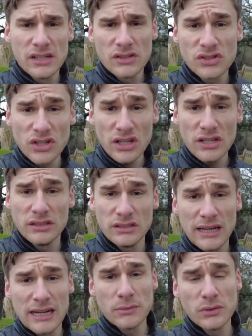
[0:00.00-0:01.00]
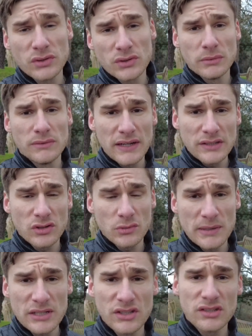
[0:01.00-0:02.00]
certain animals from invasive
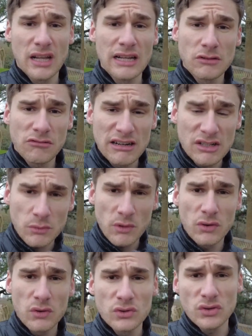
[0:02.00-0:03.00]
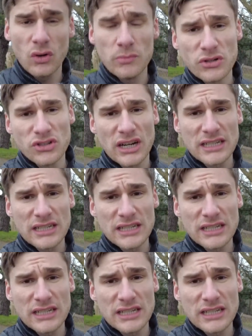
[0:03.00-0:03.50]
species like grey squirrels or muntjac